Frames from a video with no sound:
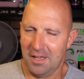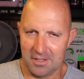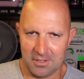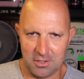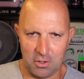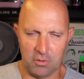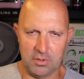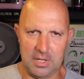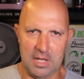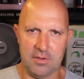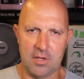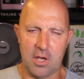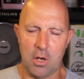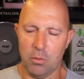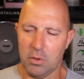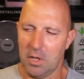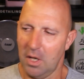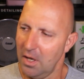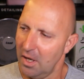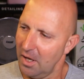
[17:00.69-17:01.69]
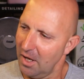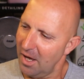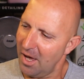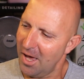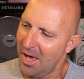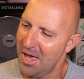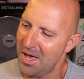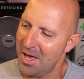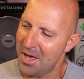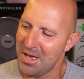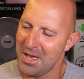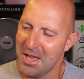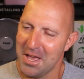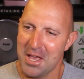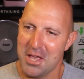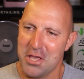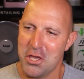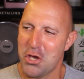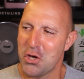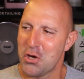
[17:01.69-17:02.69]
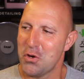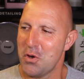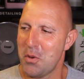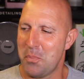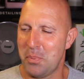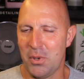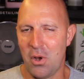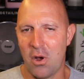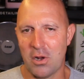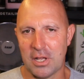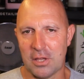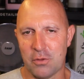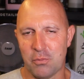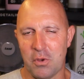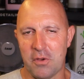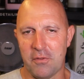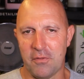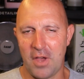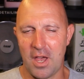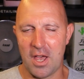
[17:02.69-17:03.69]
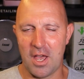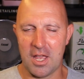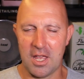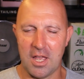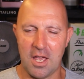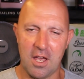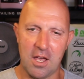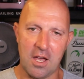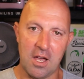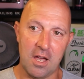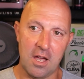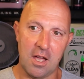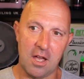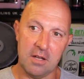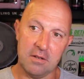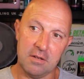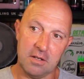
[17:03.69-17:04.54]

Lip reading: God, that's old. You apply this with a